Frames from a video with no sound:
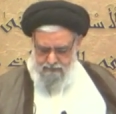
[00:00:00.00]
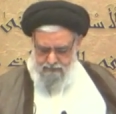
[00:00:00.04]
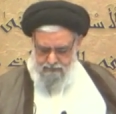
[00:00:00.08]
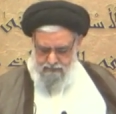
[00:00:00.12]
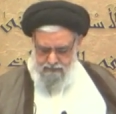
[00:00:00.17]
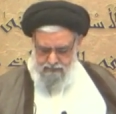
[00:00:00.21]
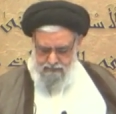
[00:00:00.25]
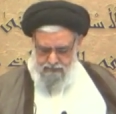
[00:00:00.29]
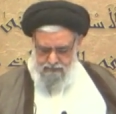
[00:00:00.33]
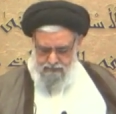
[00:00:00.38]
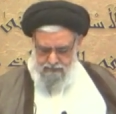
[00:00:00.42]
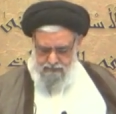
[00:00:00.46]

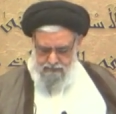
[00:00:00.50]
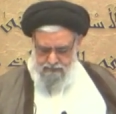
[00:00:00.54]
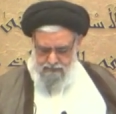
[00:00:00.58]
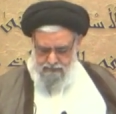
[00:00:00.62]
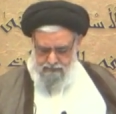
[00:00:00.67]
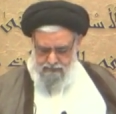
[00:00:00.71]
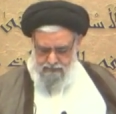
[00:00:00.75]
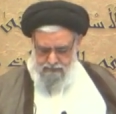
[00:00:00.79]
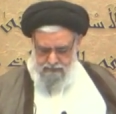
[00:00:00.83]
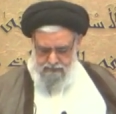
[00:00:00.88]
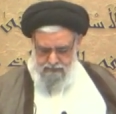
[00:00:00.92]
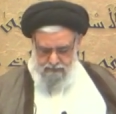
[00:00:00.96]

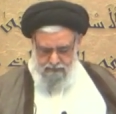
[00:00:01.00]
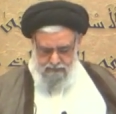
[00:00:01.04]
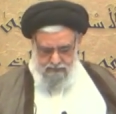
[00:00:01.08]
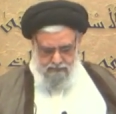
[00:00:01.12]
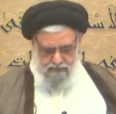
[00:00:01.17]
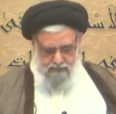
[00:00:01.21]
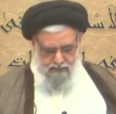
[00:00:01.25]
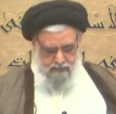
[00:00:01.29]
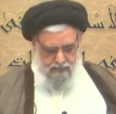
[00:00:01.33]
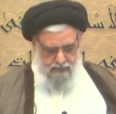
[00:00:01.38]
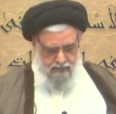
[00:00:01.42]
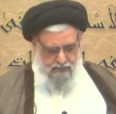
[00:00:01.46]

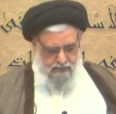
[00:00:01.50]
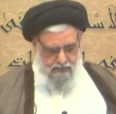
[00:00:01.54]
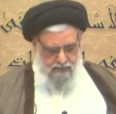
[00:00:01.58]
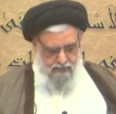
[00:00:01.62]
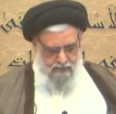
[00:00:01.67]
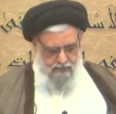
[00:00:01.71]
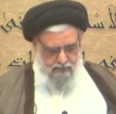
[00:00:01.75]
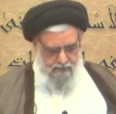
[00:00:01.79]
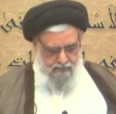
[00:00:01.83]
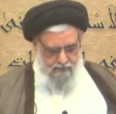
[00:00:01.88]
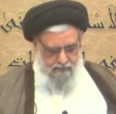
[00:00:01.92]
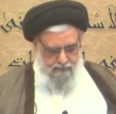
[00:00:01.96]

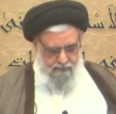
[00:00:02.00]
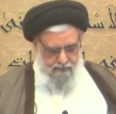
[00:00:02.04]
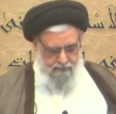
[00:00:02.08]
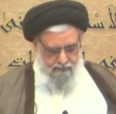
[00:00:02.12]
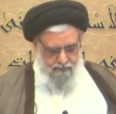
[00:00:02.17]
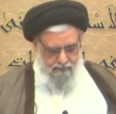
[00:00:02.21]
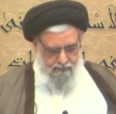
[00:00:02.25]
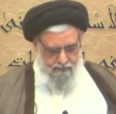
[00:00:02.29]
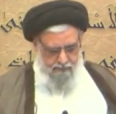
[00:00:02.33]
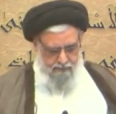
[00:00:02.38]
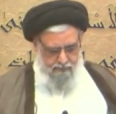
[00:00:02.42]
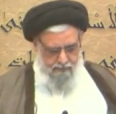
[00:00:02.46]

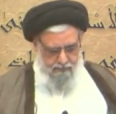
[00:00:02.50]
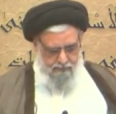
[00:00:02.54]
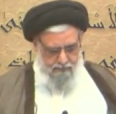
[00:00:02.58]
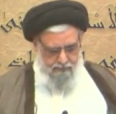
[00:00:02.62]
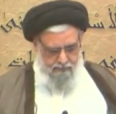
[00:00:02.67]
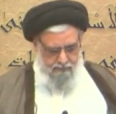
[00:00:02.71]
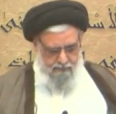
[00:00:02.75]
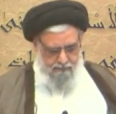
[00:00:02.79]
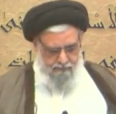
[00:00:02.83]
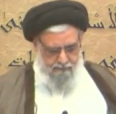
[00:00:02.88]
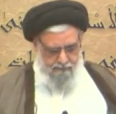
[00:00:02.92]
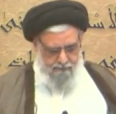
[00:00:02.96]

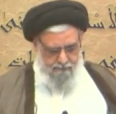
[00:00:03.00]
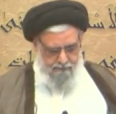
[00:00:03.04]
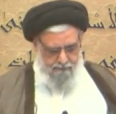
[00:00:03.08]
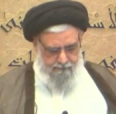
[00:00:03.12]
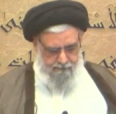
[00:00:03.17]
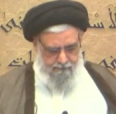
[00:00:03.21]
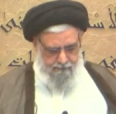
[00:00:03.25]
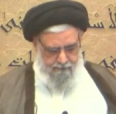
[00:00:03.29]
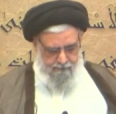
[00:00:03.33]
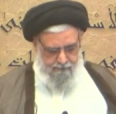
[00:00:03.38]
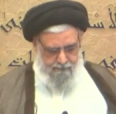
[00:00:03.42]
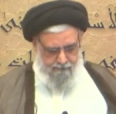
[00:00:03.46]

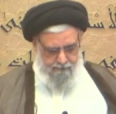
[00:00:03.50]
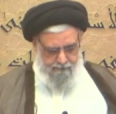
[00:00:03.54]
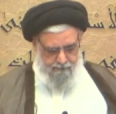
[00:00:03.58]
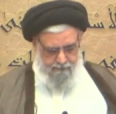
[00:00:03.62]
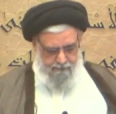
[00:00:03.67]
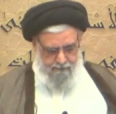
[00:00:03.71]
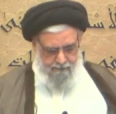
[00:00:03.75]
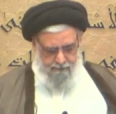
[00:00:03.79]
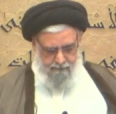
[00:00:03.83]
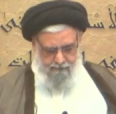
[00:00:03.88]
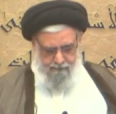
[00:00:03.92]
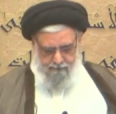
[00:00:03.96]

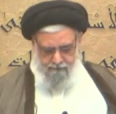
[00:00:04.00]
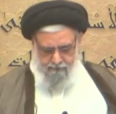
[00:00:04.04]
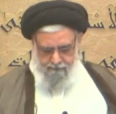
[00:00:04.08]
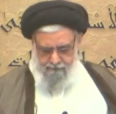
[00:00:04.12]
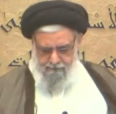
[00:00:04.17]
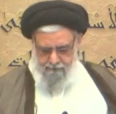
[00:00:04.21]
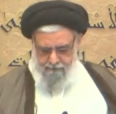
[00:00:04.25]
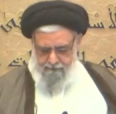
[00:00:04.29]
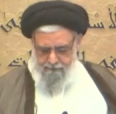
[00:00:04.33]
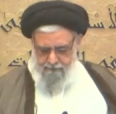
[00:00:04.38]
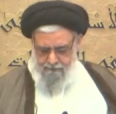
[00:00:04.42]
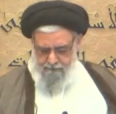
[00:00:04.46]

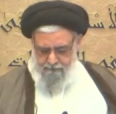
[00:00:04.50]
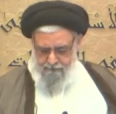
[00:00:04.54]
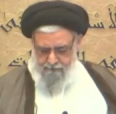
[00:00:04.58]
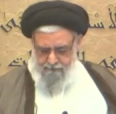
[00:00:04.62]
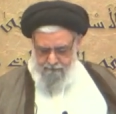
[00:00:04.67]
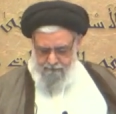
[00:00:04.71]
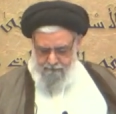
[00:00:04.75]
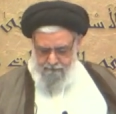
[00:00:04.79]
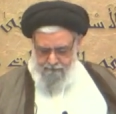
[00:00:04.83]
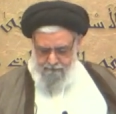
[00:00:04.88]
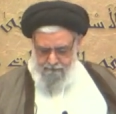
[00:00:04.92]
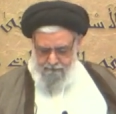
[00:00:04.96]

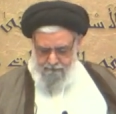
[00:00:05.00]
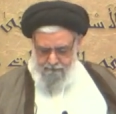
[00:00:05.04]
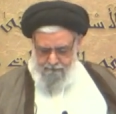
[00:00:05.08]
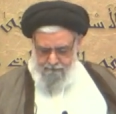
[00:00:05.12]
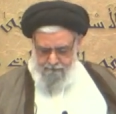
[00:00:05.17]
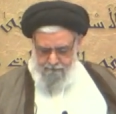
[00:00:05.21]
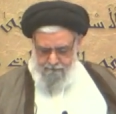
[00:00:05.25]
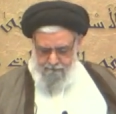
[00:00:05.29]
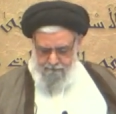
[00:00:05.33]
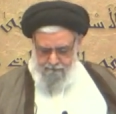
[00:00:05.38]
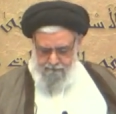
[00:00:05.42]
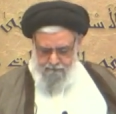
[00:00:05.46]

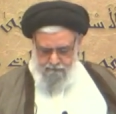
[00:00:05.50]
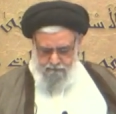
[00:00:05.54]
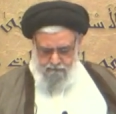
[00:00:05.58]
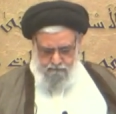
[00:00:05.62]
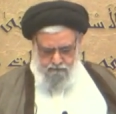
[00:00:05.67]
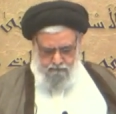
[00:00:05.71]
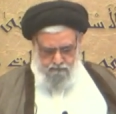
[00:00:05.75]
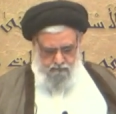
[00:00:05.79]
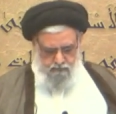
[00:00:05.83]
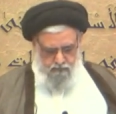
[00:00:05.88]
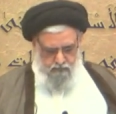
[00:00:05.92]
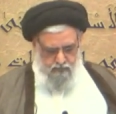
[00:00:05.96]

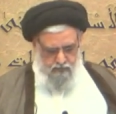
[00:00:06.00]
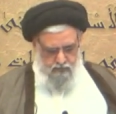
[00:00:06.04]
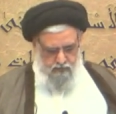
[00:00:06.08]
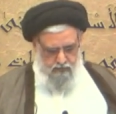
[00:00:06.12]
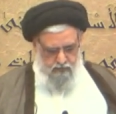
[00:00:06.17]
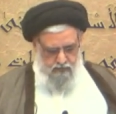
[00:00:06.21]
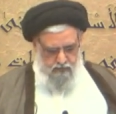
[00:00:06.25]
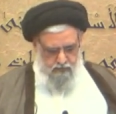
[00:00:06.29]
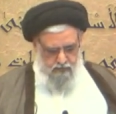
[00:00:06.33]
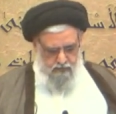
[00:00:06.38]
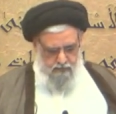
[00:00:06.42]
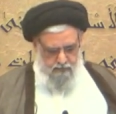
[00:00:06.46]

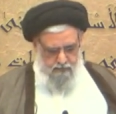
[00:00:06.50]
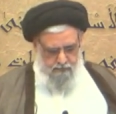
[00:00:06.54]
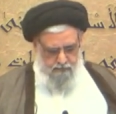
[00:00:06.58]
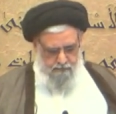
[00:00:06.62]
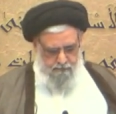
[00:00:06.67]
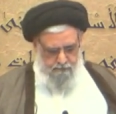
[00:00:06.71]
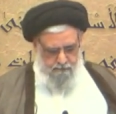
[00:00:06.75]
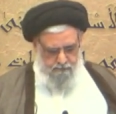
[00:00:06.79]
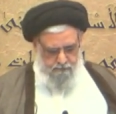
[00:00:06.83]
Nothing is said.